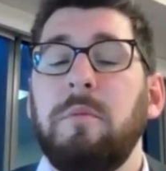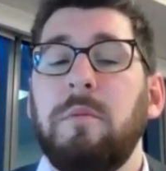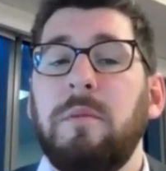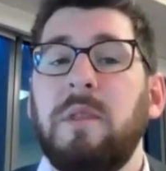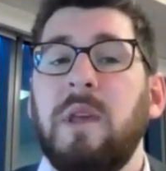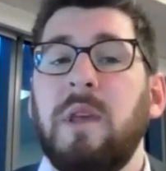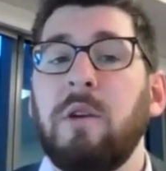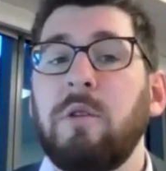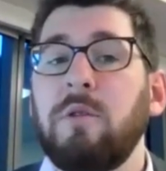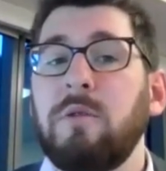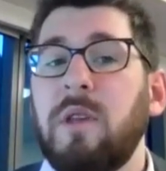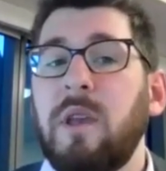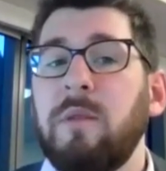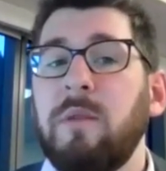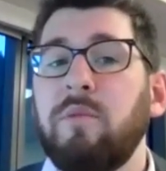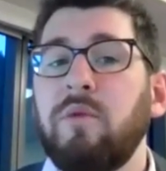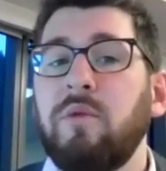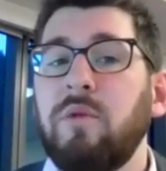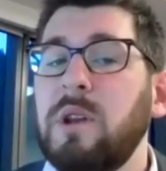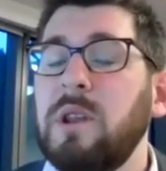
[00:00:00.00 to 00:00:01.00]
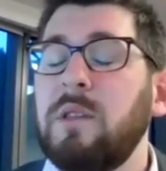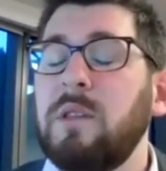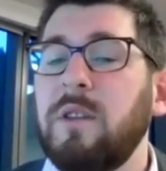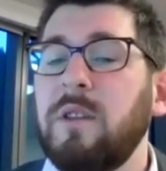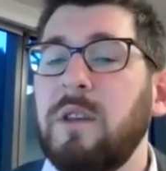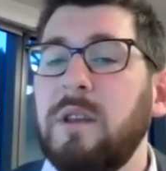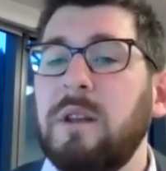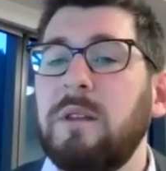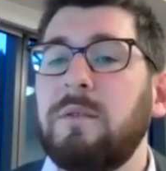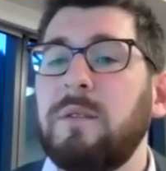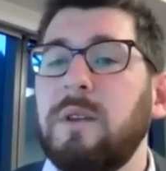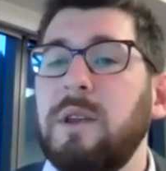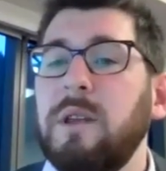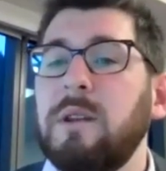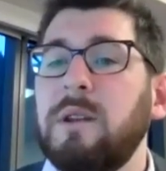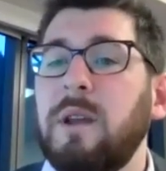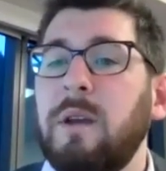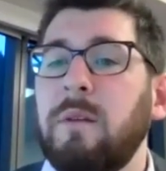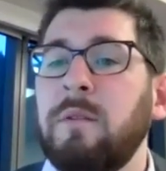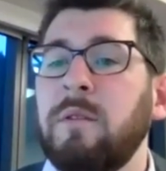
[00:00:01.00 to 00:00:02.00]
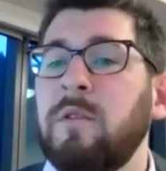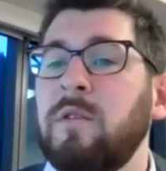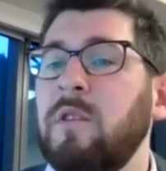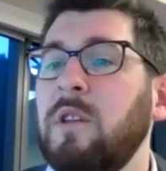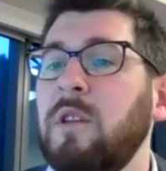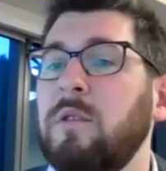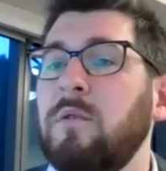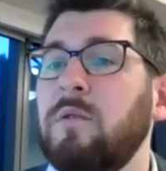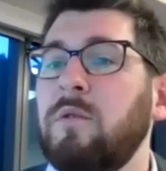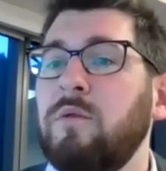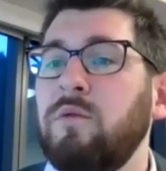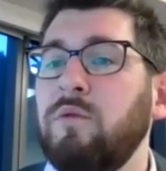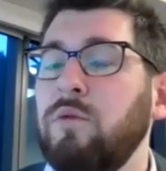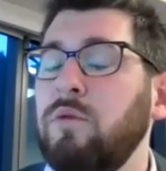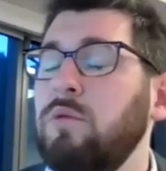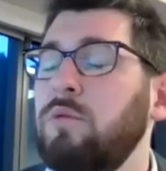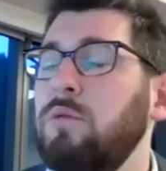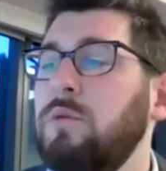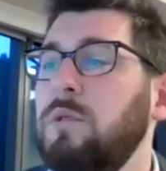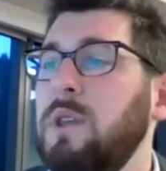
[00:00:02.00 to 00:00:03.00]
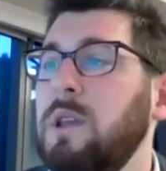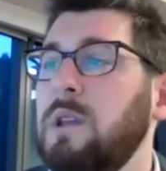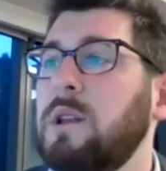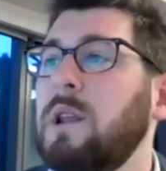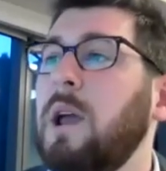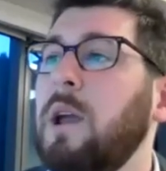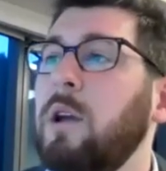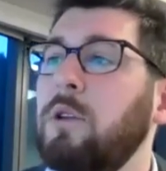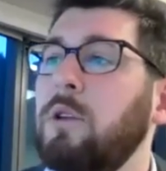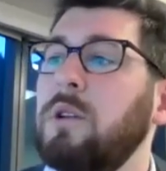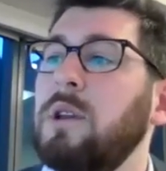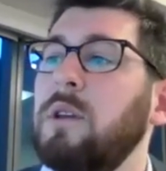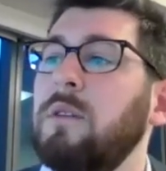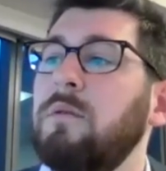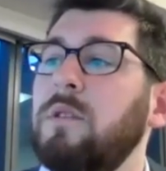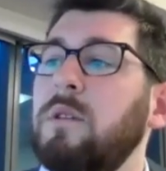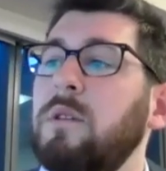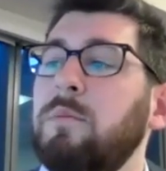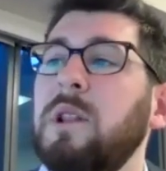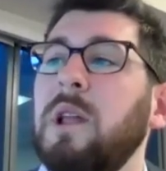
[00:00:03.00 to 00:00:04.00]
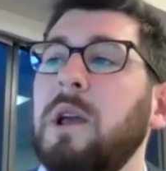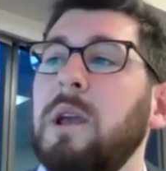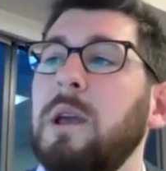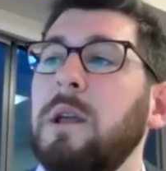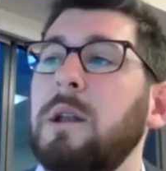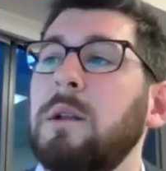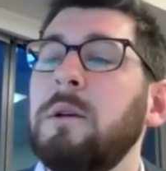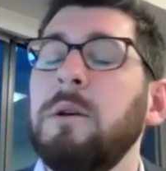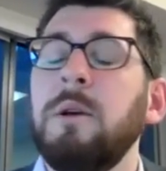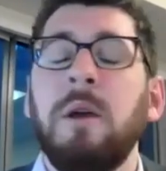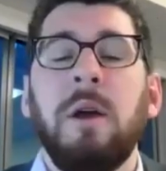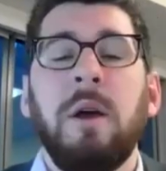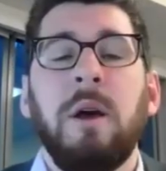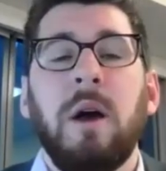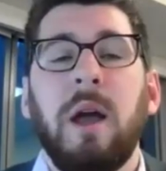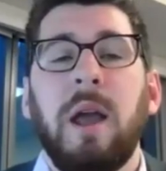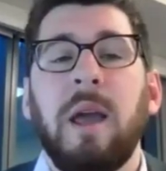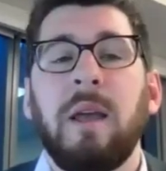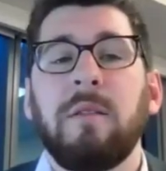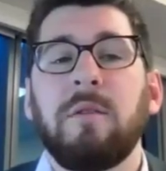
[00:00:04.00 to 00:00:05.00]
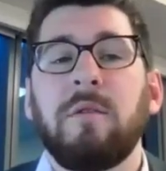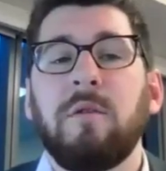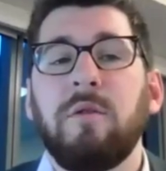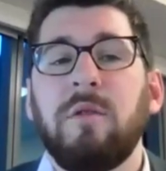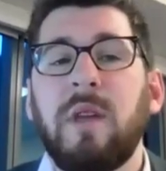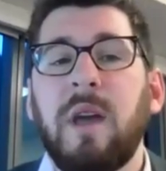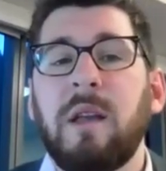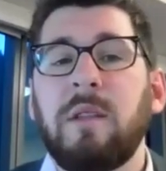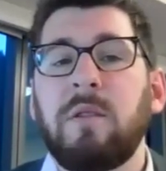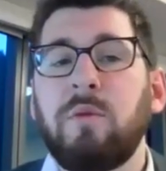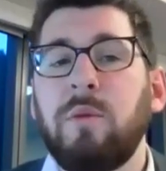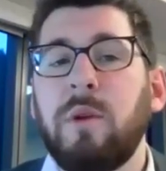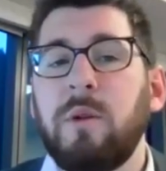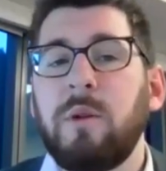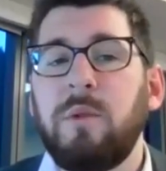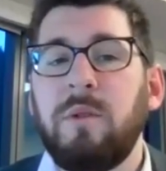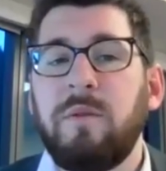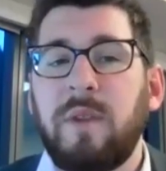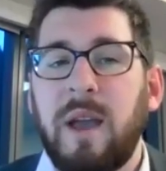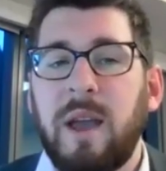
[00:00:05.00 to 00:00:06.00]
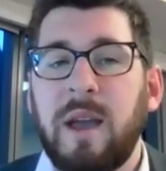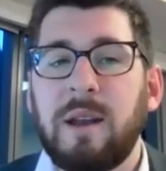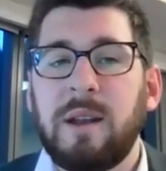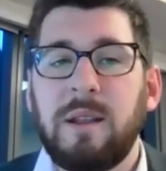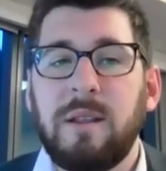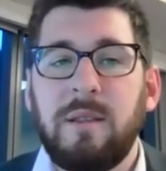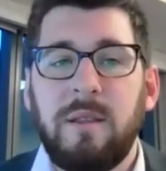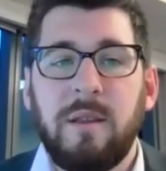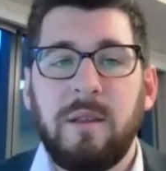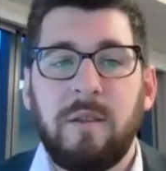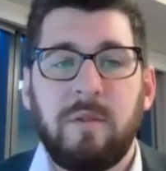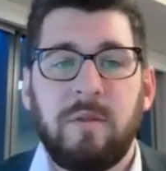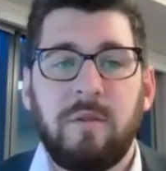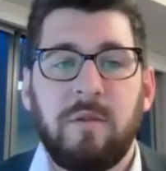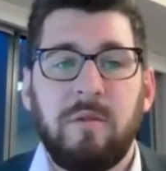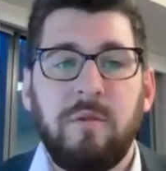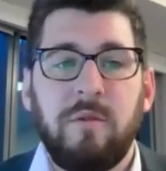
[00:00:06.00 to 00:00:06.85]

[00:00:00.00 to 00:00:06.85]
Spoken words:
there's a pretty significant deficit through the entirety of the plan. And so that's why we've added this